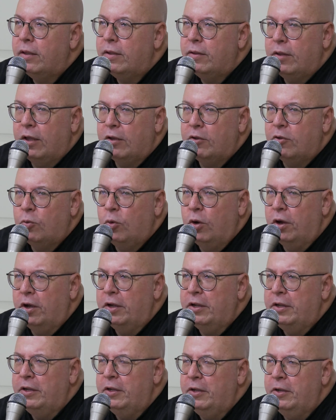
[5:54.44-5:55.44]
that's
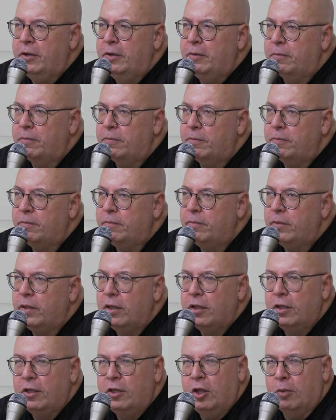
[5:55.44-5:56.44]
why he
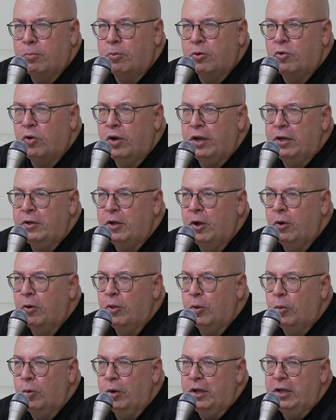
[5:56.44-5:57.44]
portrayed
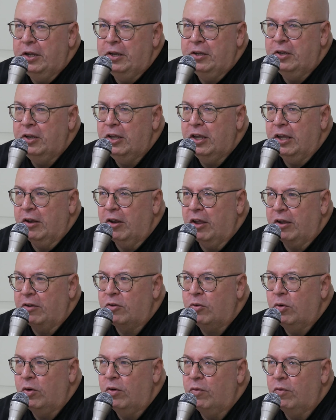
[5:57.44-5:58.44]
Conan the way he did, as